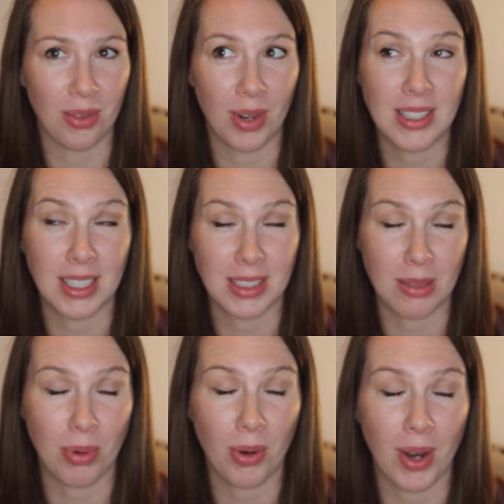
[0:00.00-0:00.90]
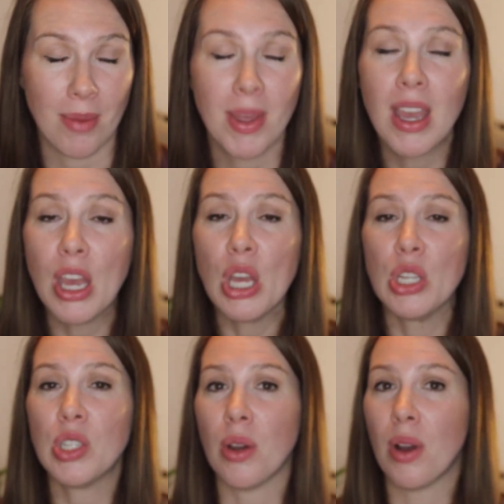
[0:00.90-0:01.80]
residency program.
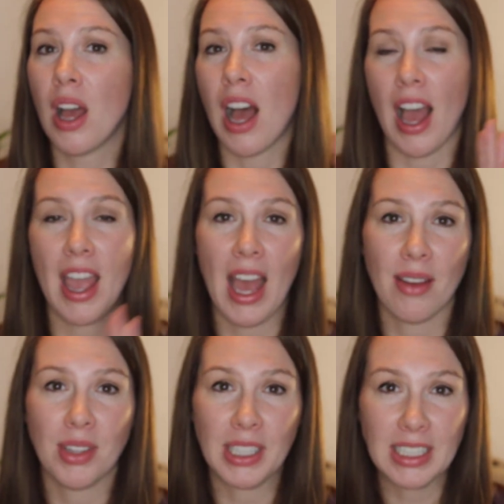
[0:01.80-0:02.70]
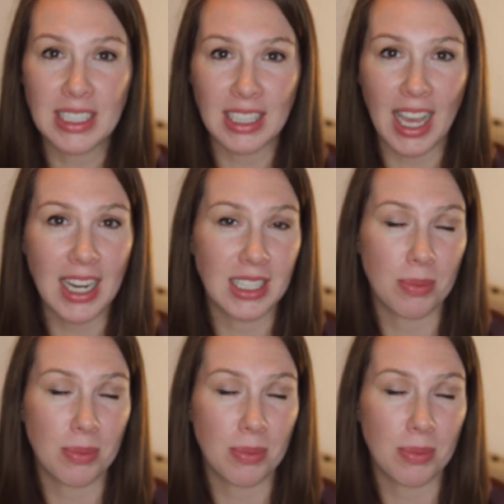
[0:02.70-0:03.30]
So I have a link to that.